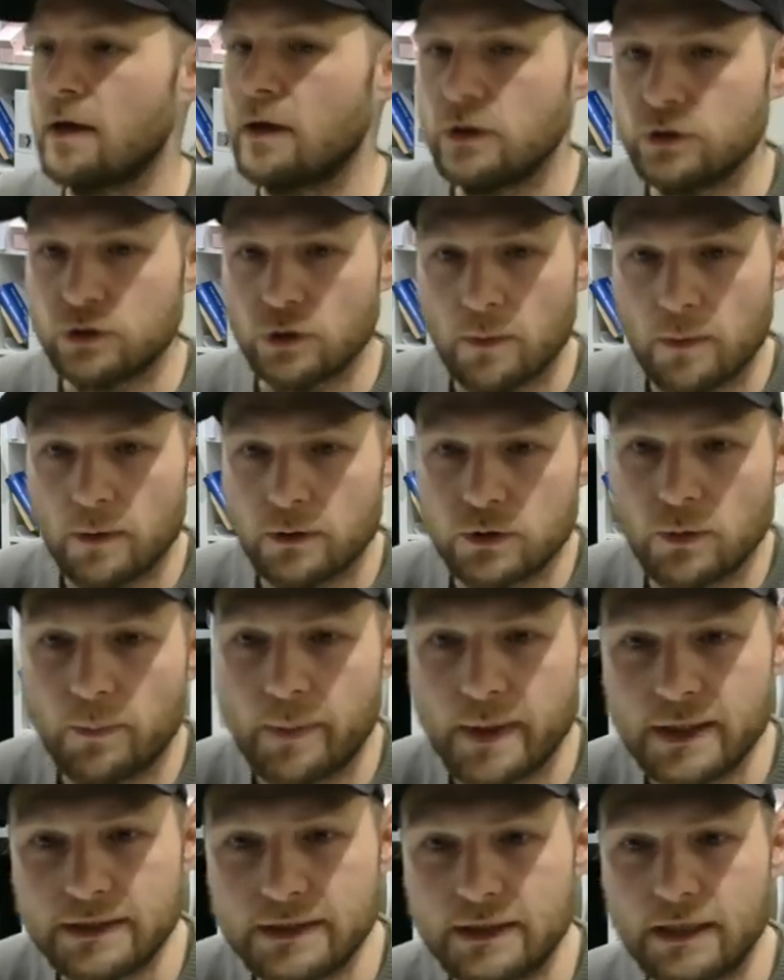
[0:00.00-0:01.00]
So
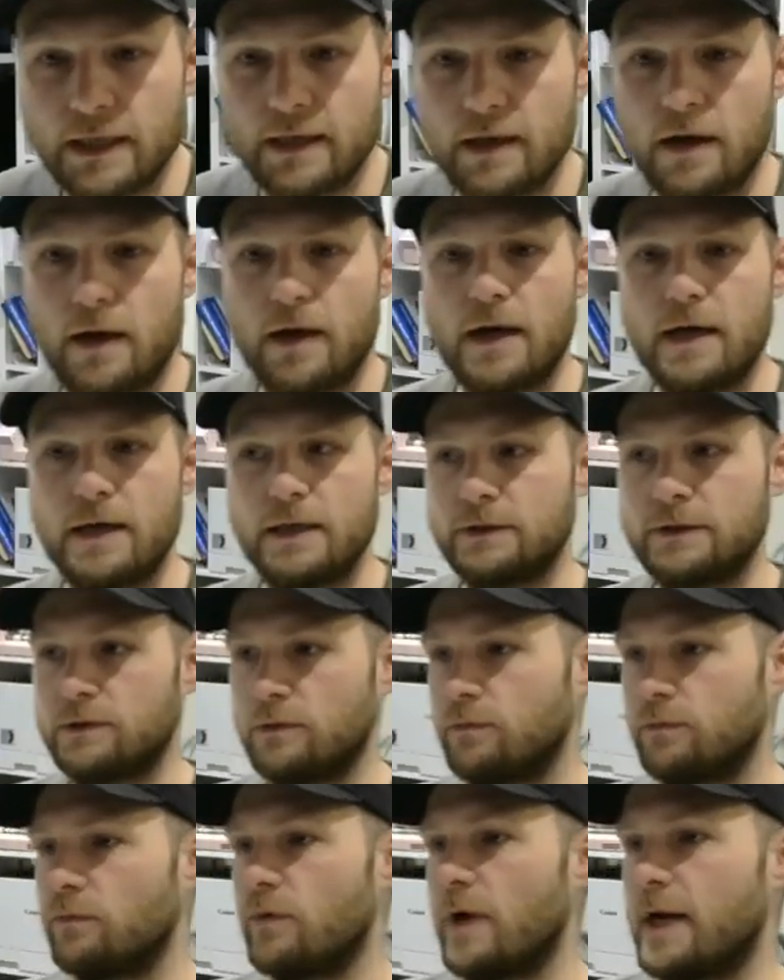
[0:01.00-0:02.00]
basically, I asked
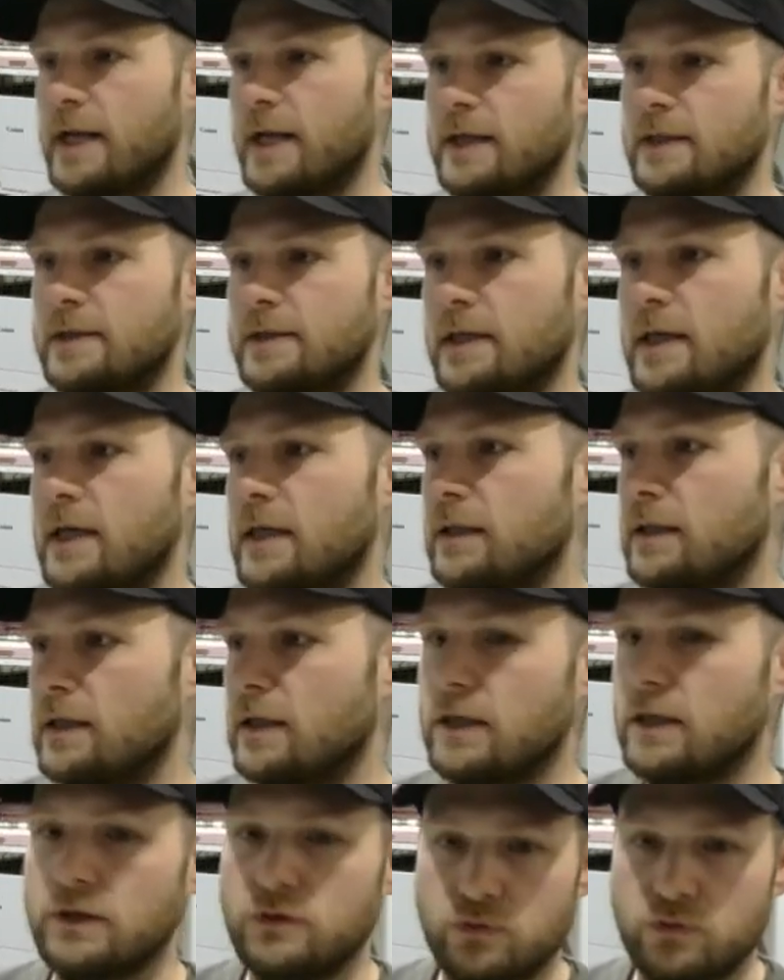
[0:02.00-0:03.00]
Reddit in
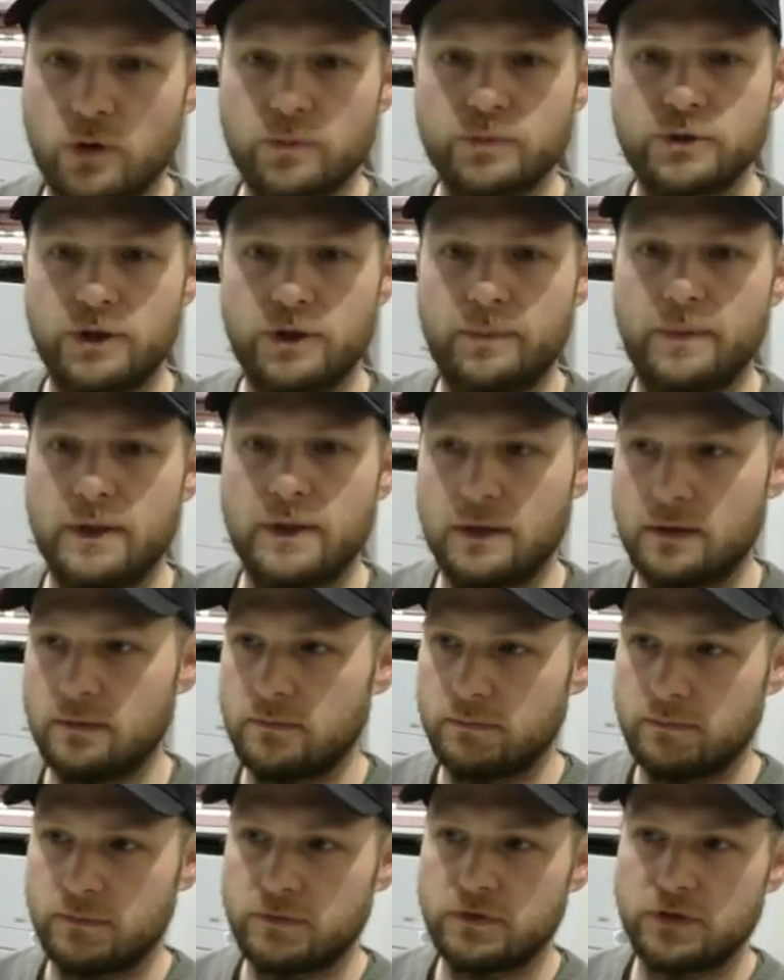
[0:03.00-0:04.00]
the
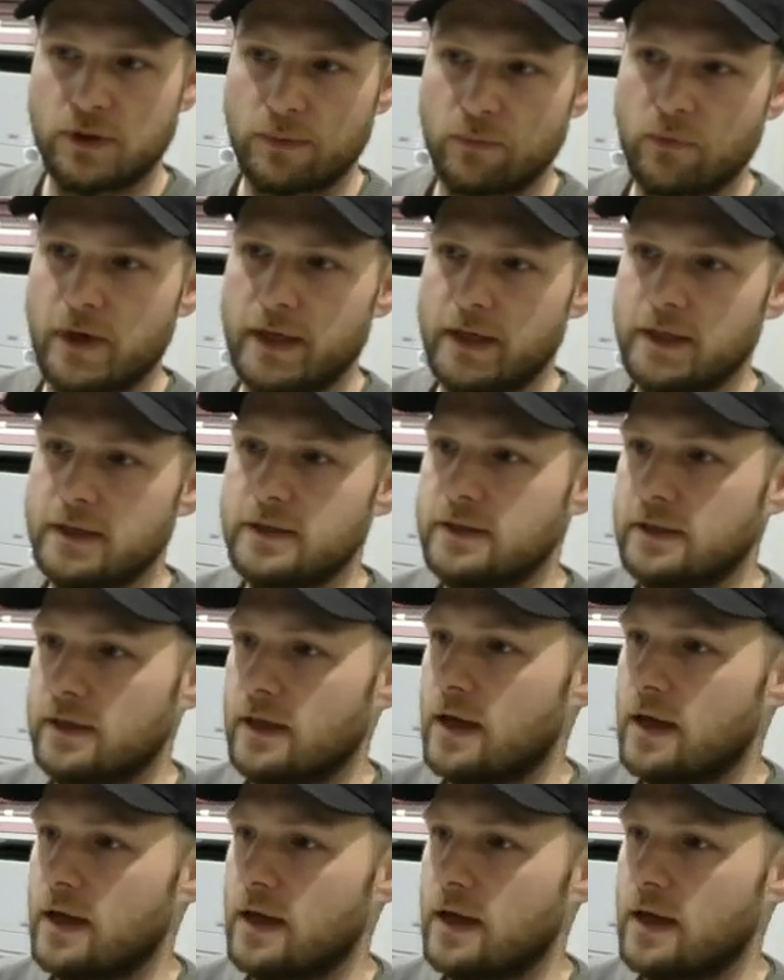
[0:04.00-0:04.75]
dropshipping subreddit.